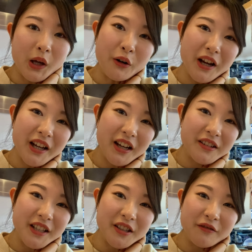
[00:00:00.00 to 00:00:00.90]
Alright
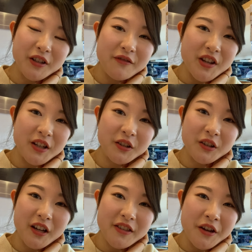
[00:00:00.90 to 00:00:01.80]
guys, that's it for the video
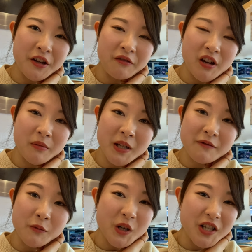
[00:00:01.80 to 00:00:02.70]
today. Thank you very much
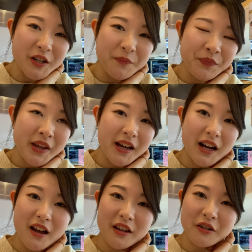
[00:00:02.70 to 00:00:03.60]
for watching.
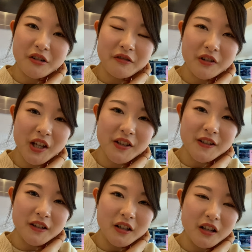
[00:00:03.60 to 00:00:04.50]
I could have
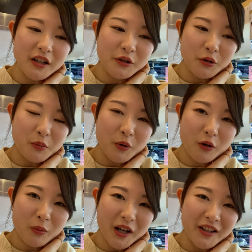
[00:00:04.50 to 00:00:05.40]
eaten a little
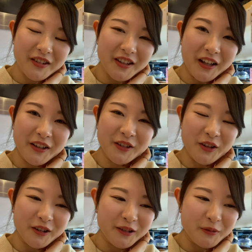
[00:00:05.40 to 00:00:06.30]
more, but I decided
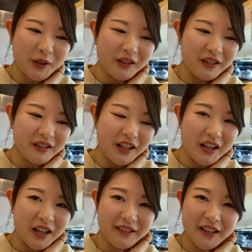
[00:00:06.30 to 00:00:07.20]
not to because,
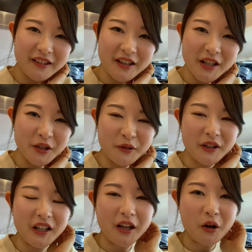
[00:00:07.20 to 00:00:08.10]
yeah, as I said, I don't
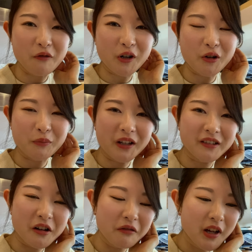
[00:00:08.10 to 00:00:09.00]
want to like overload
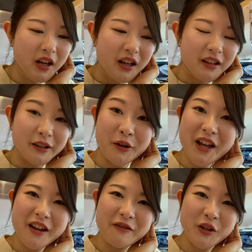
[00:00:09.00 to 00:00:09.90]
myself. So
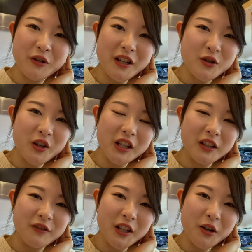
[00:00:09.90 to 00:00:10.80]
yeah, if you enjoyed
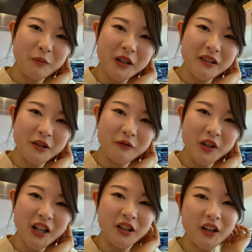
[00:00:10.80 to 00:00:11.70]
this video, please don't
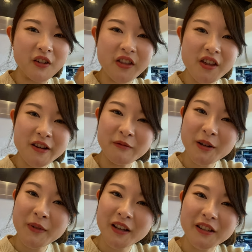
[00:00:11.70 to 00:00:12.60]
forget to give it a thumbs
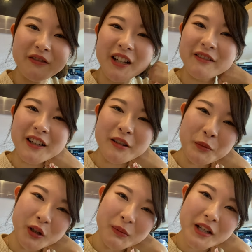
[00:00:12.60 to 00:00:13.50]
up because it really really
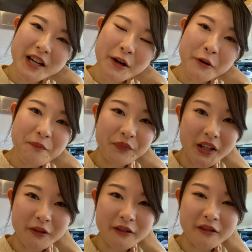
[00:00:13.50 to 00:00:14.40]
supports my channel.
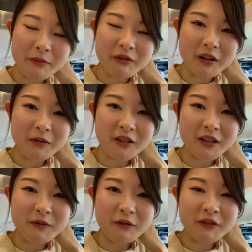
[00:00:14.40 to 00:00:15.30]
And also subscribe to
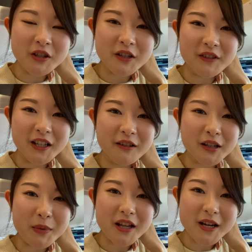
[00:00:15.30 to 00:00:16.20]
see more future videos
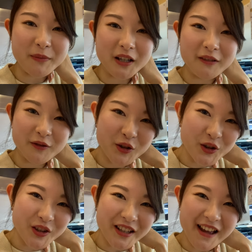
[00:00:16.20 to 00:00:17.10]
about Japanese
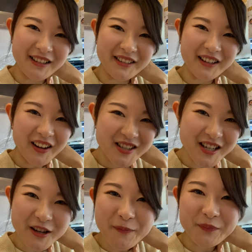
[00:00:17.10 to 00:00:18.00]
foods and
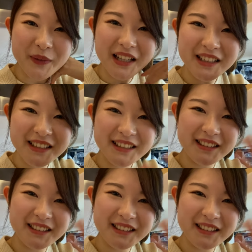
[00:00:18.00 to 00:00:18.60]
culture. Bye!